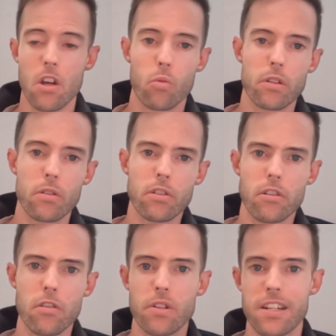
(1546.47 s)
We also
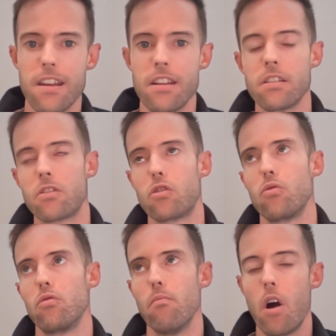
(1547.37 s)
don't pretend
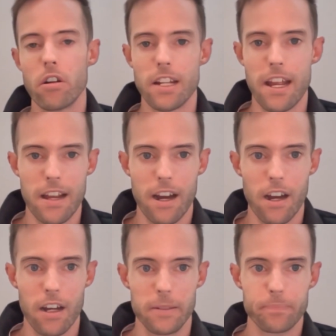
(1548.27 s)
to market
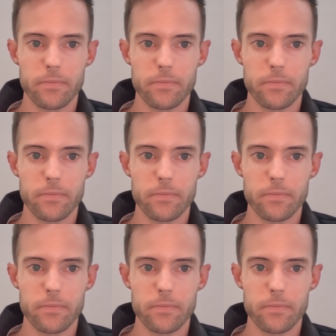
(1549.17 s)
AI